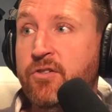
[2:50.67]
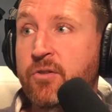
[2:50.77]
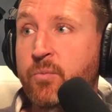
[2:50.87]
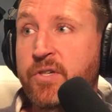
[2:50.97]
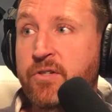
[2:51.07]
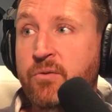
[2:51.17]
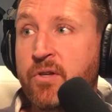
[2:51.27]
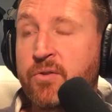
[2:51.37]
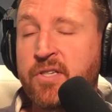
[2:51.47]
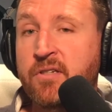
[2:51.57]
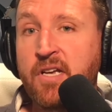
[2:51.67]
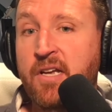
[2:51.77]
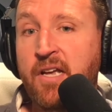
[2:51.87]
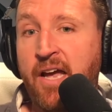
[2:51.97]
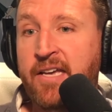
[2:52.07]
Should we do those? And
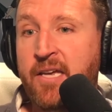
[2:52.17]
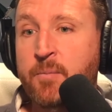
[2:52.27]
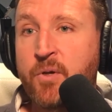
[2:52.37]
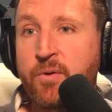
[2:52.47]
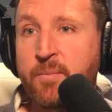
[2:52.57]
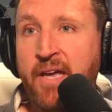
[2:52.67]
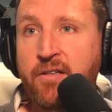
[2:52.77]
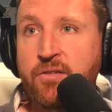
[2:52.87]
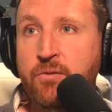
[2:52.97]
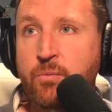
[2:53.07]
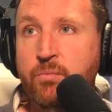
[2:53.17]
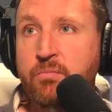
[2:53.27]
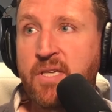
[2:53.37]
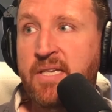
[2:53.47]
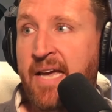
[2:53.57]
I kept going back to
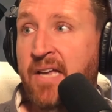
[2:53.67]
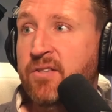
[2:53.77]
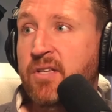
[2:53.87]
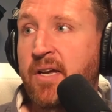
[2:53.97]
yes.